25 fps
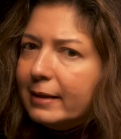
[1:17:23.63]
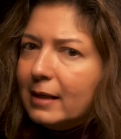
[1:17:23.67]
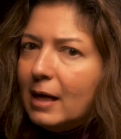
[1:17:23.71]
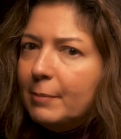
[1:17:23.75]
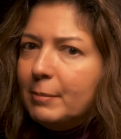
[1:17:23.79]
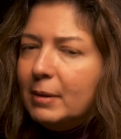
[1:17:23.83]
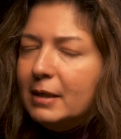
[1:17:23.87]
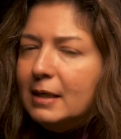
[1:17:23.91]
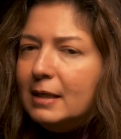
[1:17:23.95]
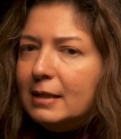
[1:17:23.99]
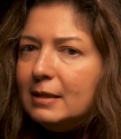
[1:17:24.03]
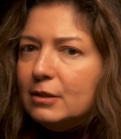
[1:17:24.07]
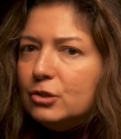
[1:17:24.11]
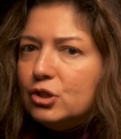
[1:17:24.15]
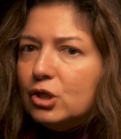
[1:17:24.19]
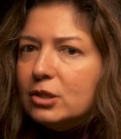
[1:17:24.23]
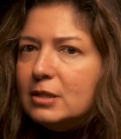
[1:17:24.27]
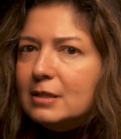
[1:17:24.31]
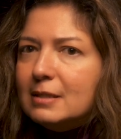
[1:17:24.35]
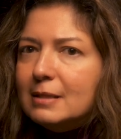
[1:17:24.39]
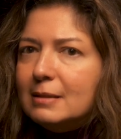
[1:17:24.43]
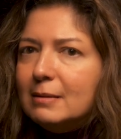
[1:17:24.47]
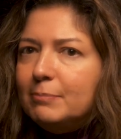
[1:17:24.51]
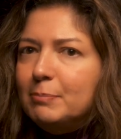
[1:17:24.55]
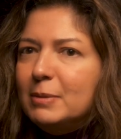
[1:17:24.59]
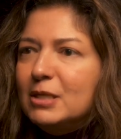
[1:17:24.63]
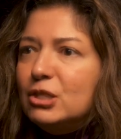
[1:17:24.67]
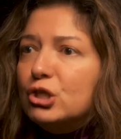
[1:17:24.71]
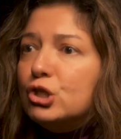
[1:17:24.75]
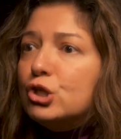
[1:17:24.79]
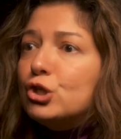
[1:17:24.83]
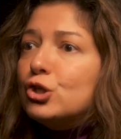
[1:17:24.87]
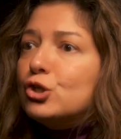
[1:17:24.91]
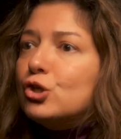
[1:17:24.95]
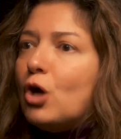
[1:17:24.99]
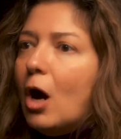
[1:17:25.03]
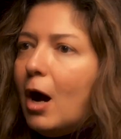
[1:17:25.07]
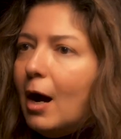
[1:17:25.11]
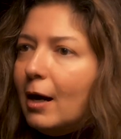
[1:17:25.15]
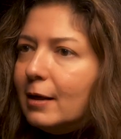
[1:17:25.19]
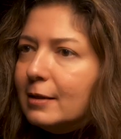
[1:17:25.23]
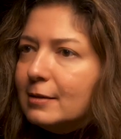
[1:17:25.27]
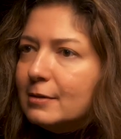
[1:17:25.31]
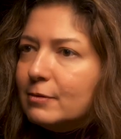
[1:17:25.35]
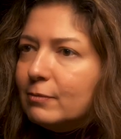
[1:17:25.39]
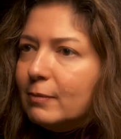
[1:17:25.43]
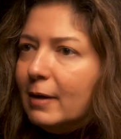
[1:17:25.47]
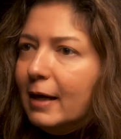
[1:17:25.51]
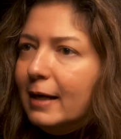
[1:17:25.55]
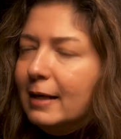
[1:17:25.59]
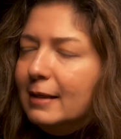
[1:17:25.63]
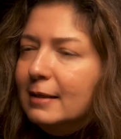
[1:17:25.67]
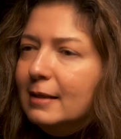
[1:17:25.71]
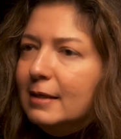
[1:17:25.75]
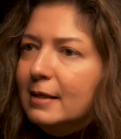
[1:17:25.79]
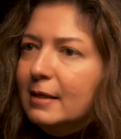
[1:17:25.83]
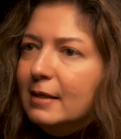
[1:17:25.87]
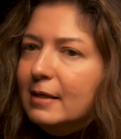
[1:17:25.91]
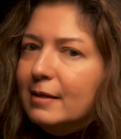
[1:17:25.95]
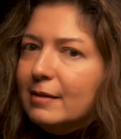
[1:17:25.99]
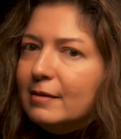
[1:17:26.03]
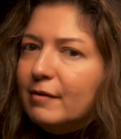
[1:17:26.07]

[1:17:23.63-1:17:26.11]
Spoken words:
like I'm going to just be shocked, right?